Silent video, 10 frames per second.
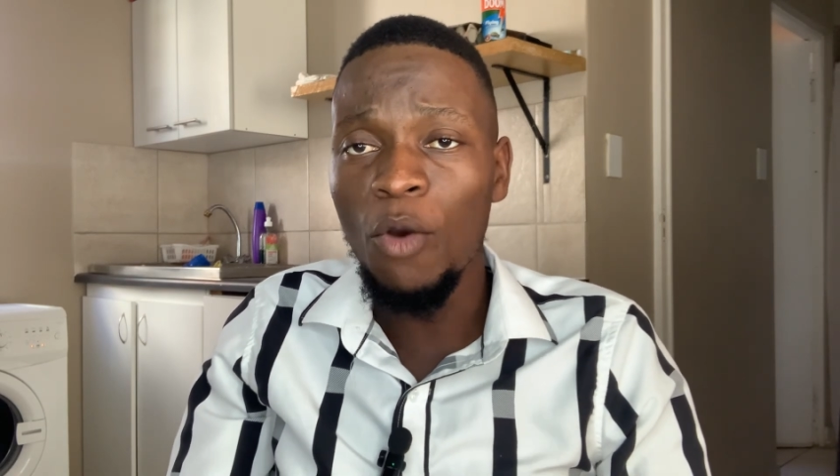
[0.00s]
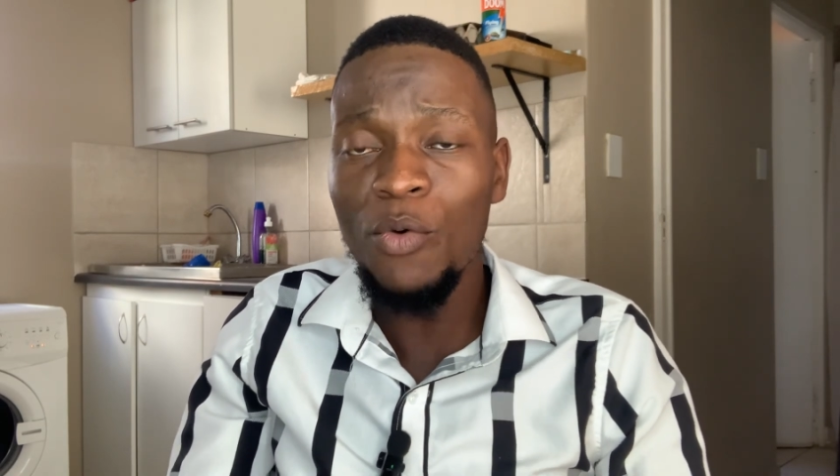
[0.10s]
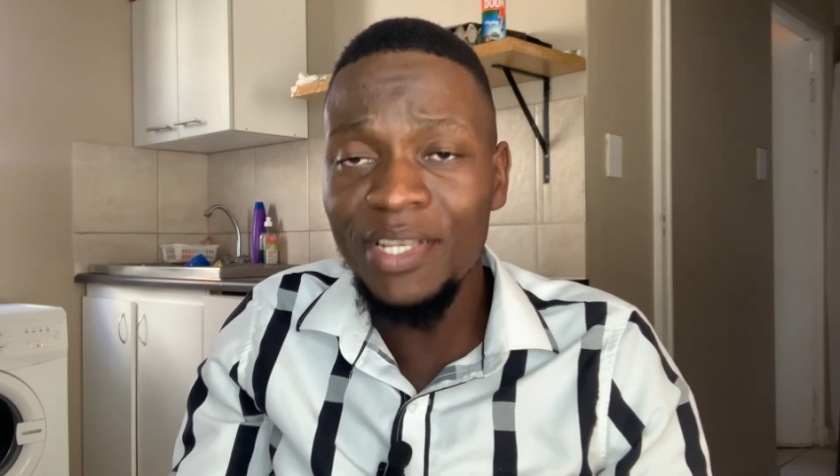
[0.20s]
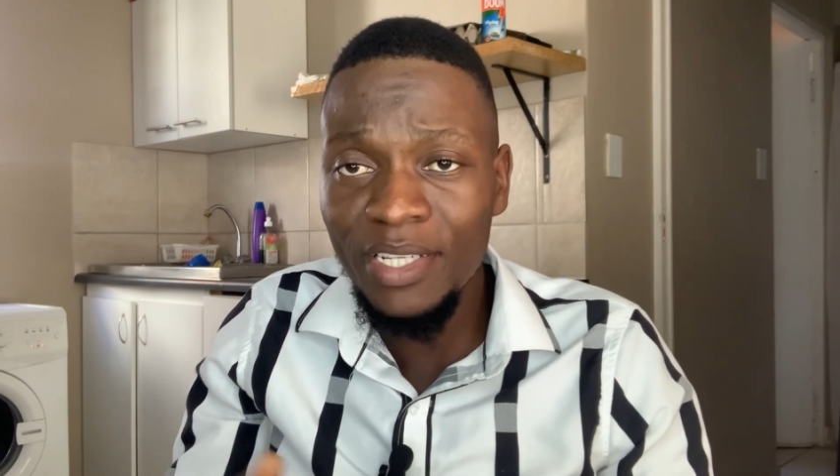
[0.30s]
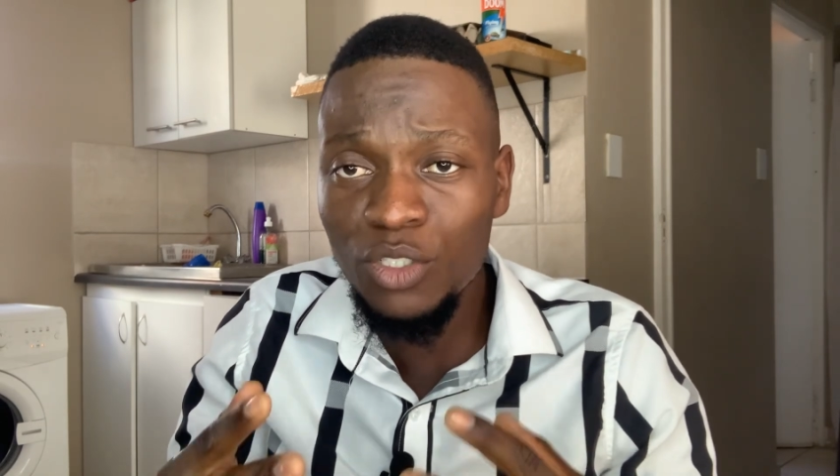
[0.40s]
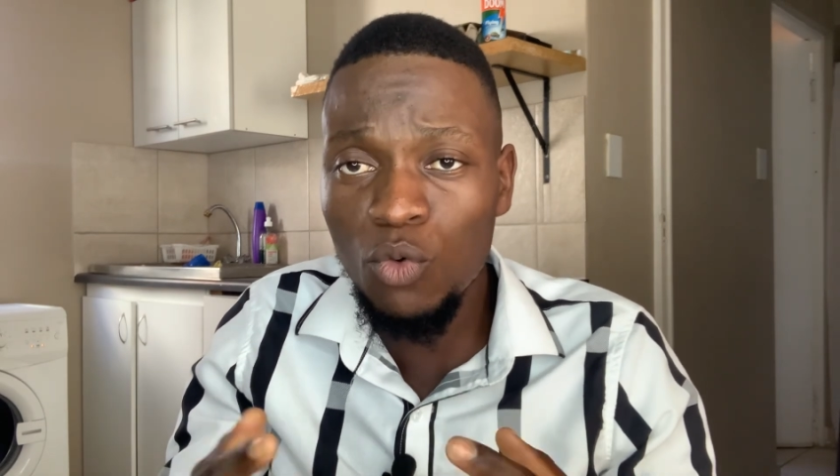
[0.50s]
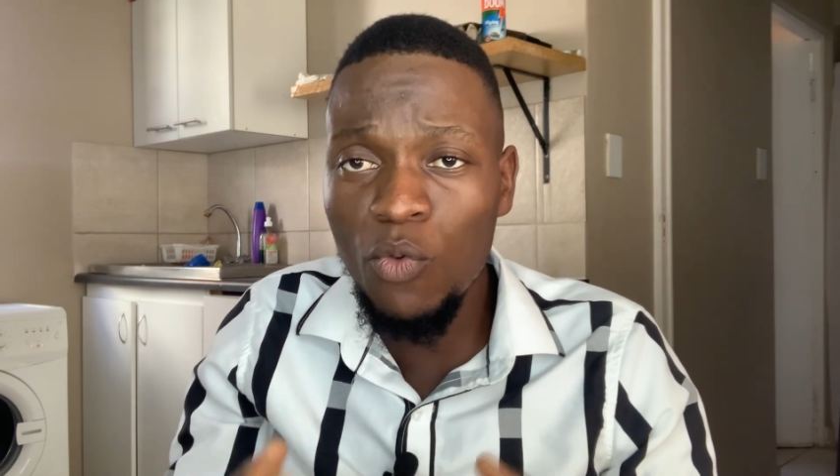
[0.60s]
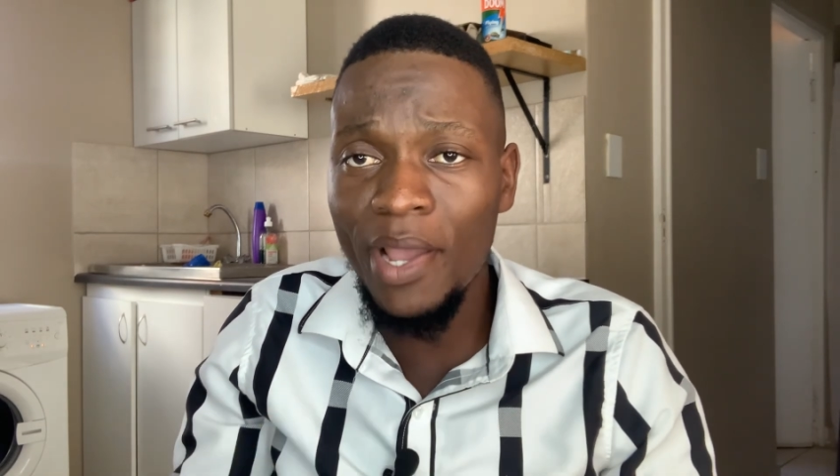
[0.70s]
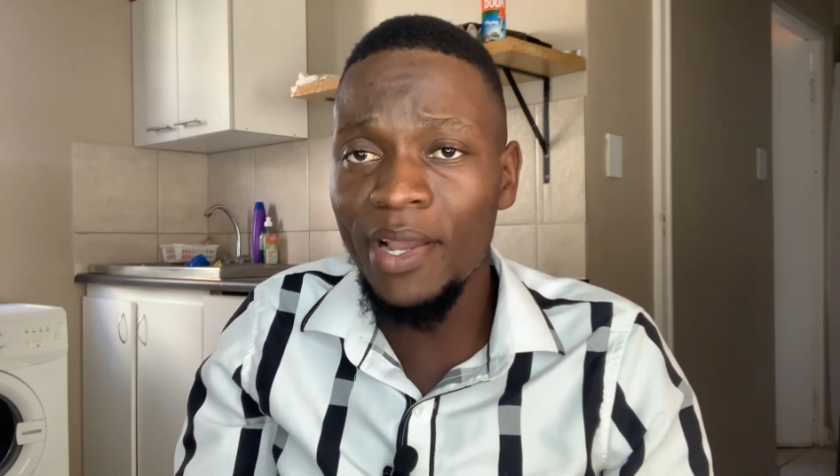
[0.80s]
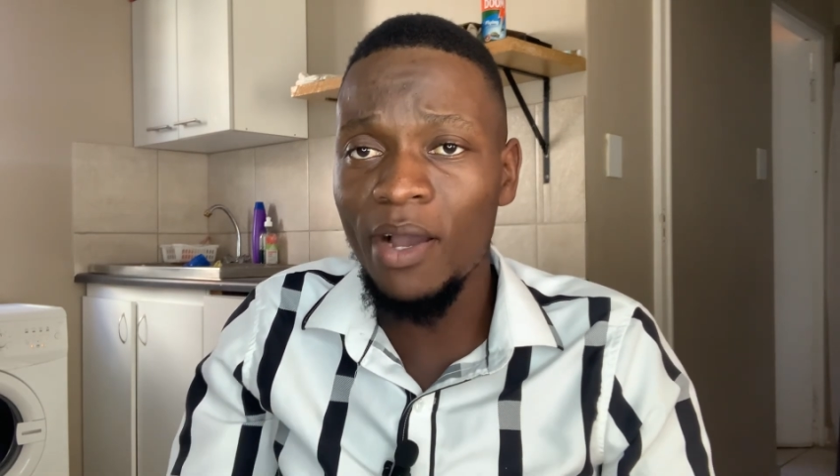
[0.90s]
We need to
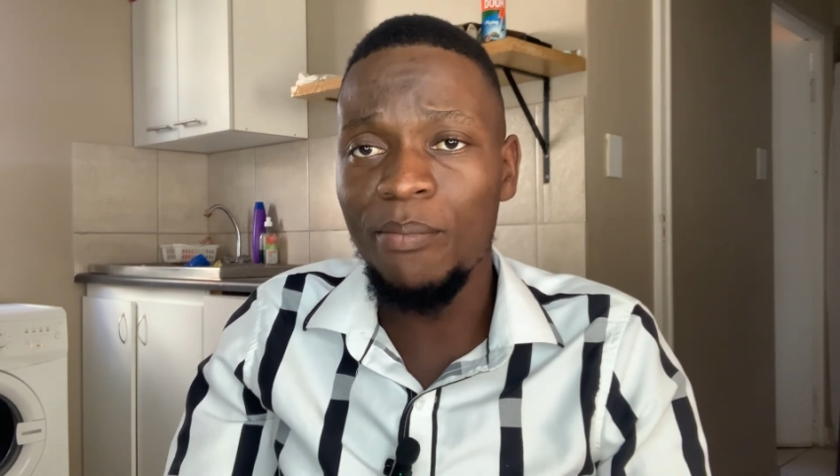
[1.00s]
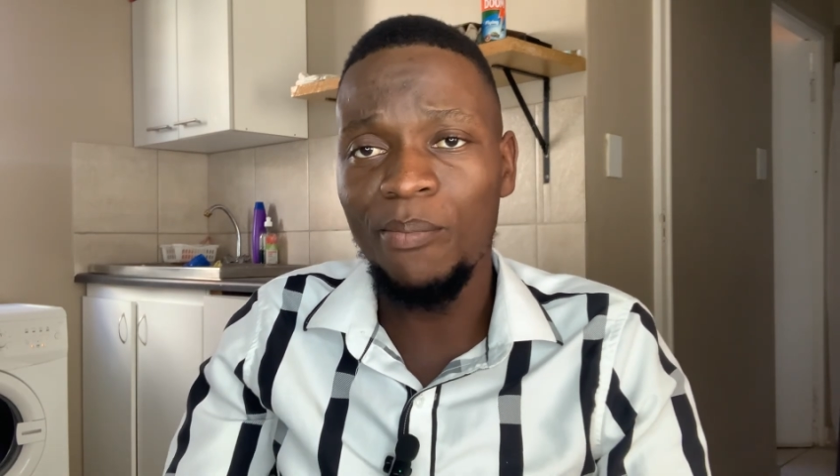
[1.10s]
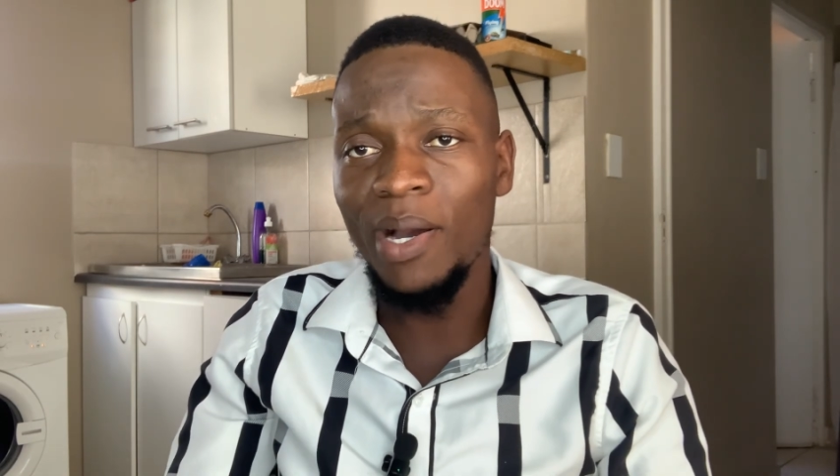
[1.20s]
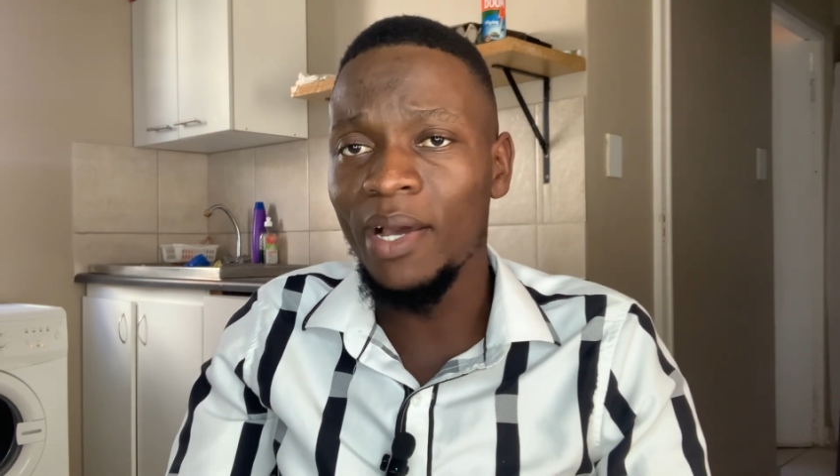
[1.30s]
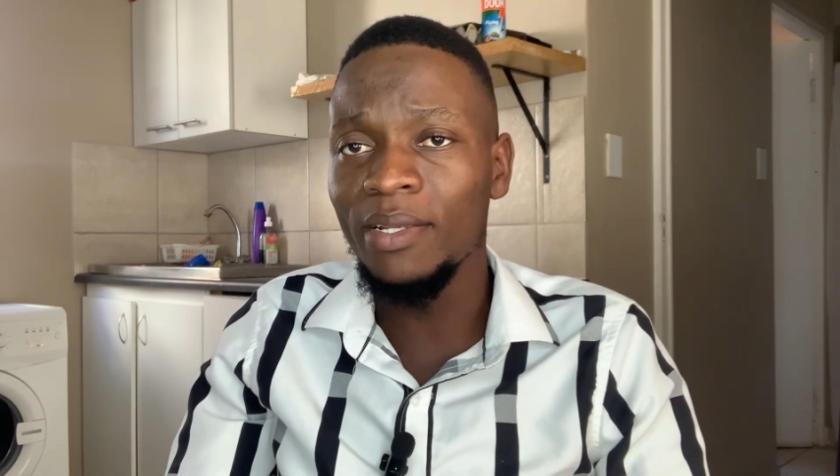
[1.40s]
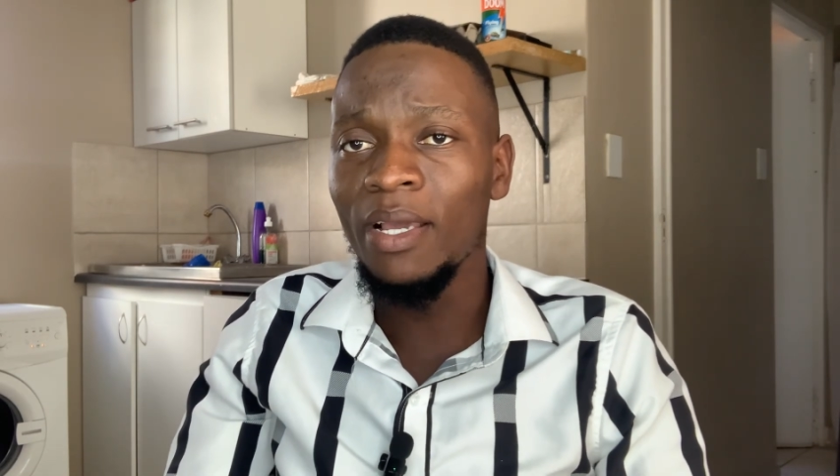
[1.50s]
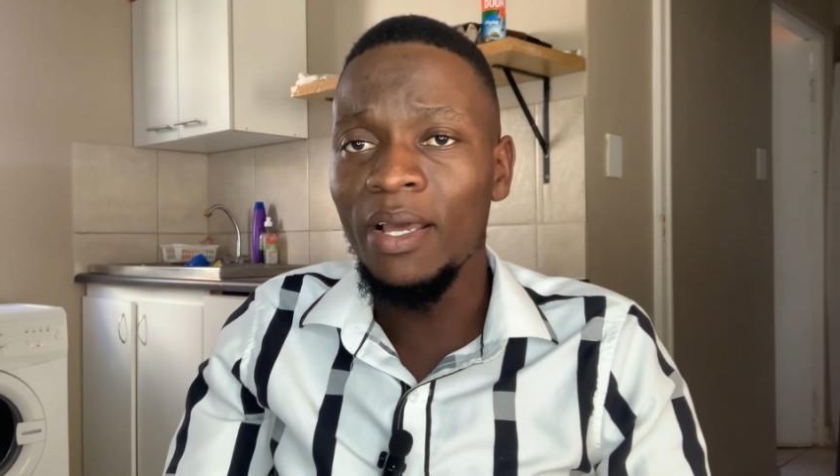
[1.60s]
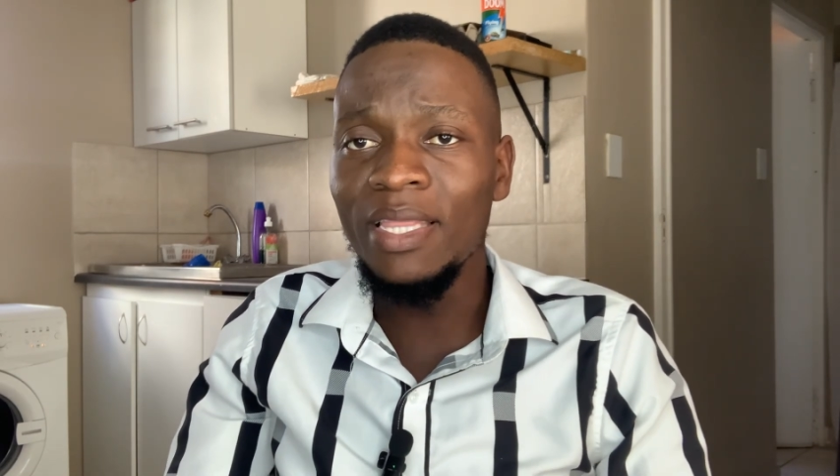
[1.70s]
wake up, man.